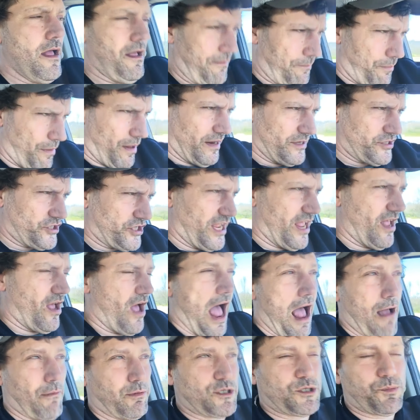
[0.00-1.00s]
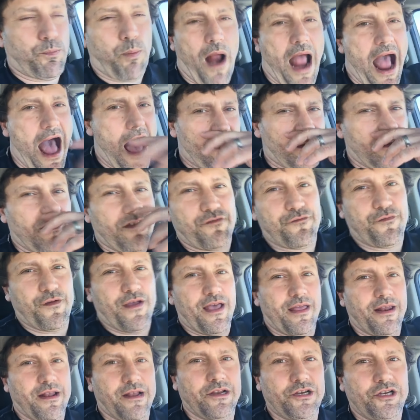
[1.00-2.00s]
But it's still, I was proud of the
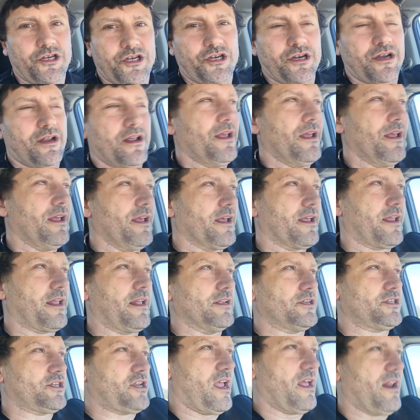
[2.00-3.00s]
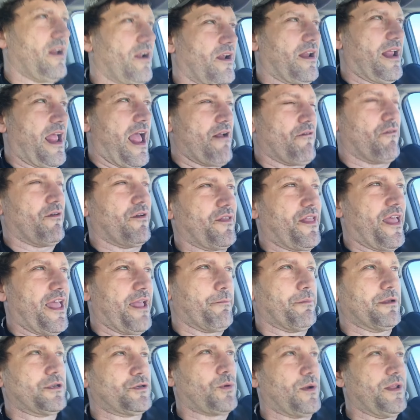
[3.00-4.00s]
finish, considering
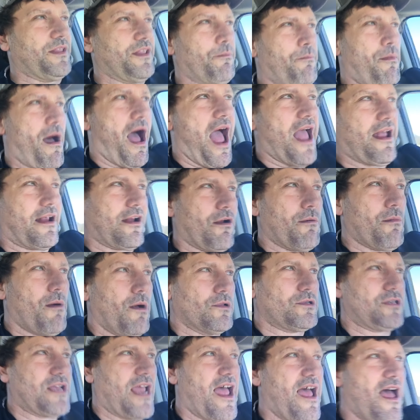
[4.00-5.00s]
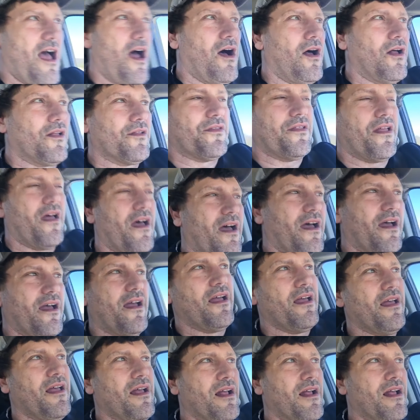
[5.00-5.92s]
everything between the biker motel and the